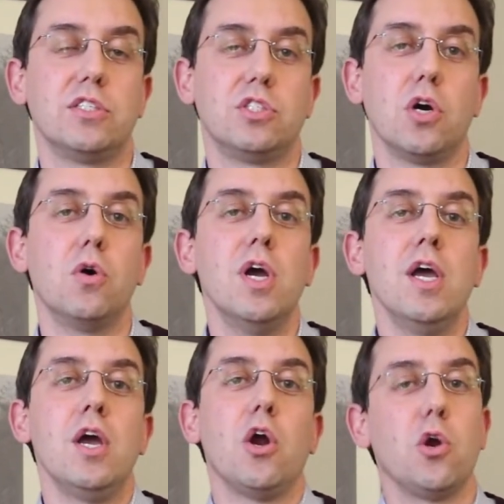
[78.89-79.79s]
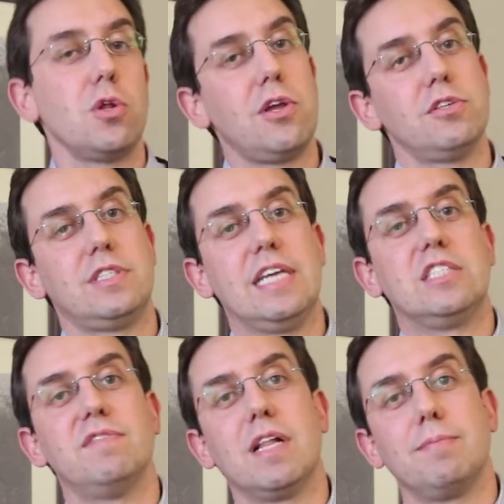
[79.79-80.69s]
So earlier stage
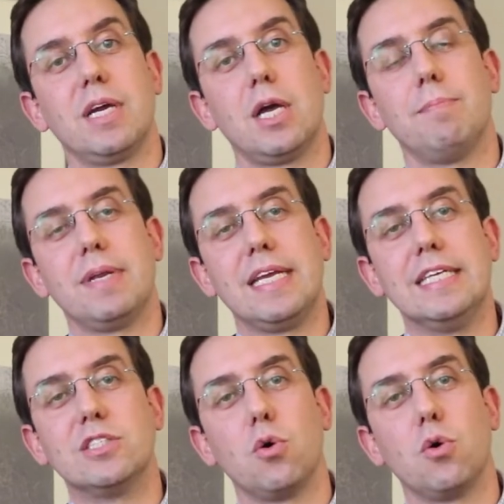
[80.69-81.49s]
development companies